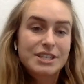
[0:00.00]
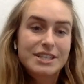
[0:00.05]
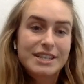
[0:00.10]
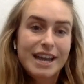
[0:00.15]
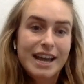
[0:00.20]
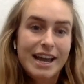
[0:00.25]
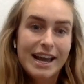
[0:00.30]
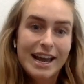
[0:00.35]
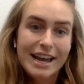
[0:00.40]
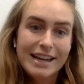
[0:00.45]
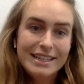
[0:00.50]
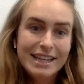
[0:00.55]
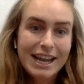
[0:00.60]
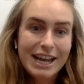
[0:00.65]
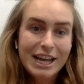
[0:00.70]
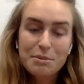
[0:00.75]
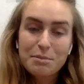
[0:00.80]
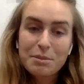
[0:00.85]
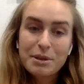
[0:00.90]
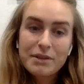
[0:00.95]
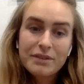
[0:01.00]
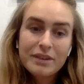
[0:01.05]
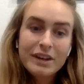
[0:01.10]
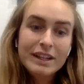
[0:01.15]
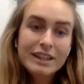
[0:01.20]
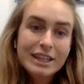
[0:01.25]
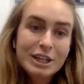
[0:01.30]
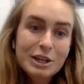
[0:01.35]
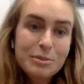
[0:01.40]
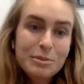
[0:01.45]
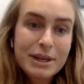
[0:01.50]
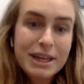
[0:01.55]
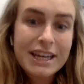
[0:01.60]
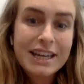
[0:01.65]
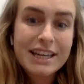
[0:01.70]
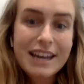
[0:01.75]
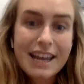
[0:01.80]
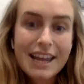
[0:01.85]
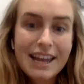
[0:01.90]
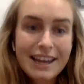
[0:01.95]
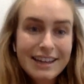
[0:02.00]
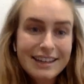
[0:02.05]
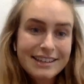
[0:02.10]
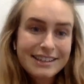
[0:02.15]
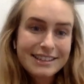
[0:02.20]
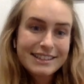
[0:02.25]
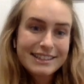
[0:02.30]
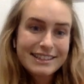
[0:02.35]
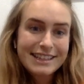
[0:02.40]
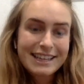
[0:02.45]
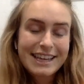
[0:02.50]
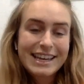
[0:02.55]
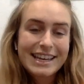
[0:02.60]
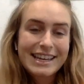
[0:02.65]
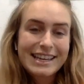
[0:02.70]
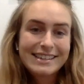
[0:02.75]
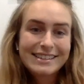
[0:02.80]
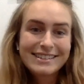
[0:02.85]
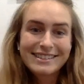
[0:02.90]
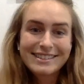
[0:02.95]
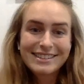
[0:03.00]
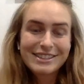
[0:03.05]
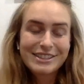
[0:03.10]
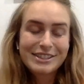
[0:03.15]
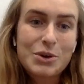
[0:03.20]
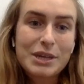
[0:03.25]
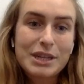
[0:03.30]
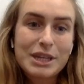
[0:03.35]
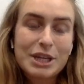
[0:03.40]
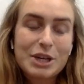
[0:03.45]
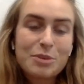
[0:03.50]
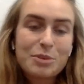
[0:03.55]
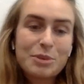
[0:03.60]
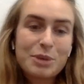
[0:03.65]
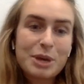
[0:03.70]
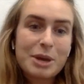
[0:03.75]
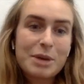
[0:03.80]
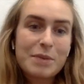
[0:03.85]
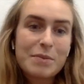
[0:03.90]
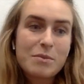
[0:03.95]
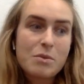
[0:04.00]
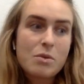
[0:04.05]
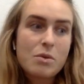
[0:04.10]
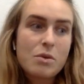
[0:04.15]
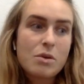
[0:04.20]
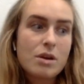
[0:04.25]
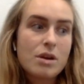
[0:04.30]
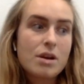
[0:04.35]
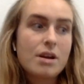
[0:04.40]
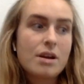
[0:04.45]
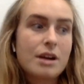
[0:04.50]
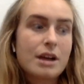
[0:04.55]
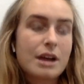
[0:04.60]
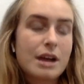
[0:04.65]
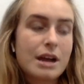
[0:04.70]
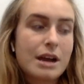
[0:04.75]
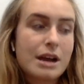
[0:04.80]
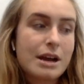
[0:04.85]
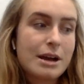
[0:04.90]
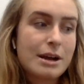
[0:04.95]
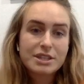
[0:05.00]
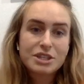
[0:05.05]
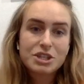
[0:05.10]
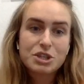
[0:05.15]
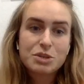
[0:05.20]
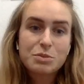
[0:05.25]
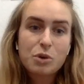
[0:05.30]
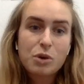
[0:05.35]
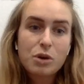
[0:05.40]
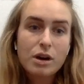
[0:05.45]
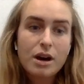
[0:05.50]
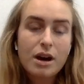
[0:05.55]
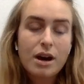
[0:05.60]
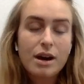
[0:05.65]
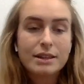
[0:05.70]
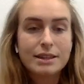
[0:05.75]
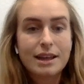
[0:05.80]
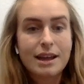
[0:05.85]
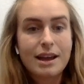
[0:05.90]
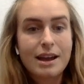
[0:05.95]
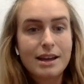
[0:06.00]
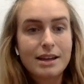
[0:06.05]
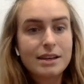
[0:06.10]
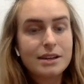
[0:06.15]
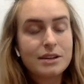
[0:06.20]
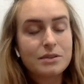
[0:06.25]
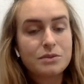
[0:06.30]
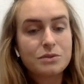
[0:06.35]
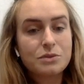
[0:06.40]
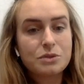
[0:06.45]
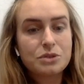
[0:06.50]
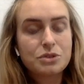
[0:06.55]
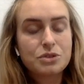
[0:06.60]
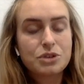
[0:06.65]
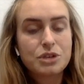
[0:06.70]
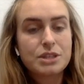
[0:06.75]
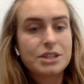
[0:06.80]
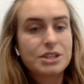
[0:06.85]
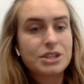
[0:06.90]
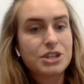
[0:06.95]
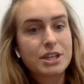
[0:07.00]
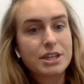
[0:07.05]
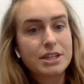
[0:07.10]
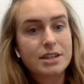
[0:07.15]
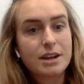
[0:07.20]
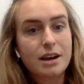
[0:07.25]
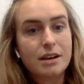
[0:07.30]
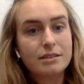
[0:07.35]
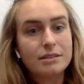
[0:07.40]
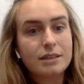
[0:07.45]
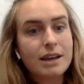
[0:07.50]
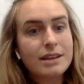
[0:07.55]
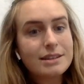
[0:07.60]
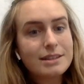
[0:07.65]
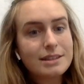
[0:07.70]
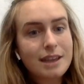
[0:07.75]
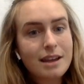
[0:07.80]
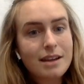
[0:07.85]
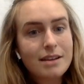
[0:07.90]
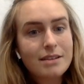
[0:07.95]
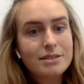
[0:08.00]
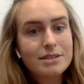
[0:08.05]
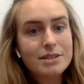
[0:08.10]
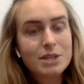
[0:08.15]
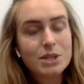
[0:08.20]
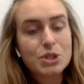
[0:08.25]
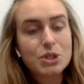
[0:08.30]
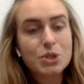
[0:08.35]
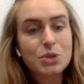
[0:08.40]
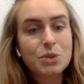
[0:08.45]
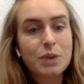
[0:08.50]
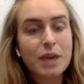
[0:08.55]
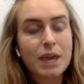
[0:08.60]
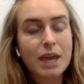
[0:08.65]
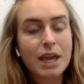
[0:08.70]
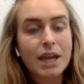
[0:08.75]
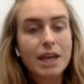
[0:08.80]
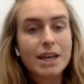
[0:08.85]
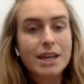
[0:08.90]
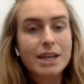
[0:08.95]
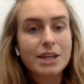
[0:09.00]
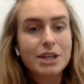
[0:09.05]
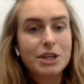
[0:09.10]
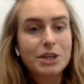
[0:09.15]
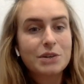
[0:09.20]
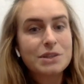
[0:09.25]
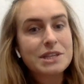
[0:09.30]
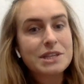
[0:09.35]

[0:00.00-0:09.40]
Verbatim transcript: I had to kind of pivot a little bit and get, you know, a little bit more, like, transition more online and transitioning into online sales and doing,